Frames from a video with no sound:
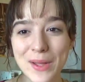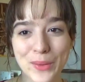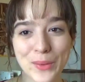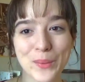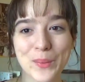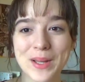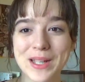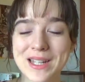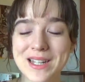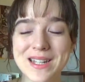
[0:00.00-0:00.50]

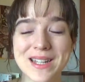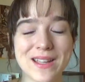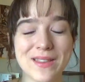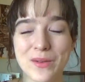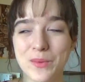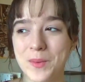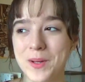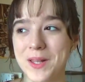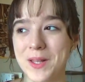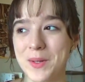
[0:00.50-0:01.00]
The Wind in
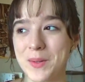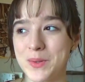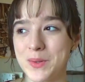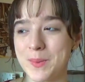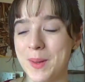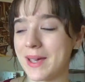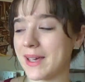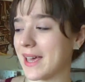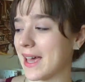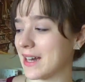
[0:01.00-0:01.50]
the Willows
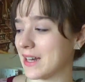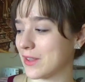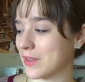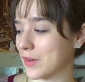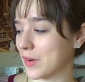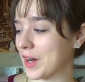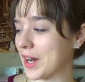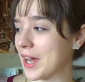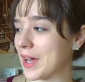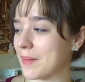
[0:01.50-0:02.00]
by Kenneth
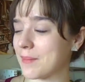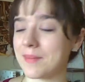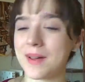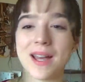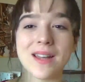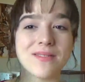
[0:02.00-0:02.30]
Graham.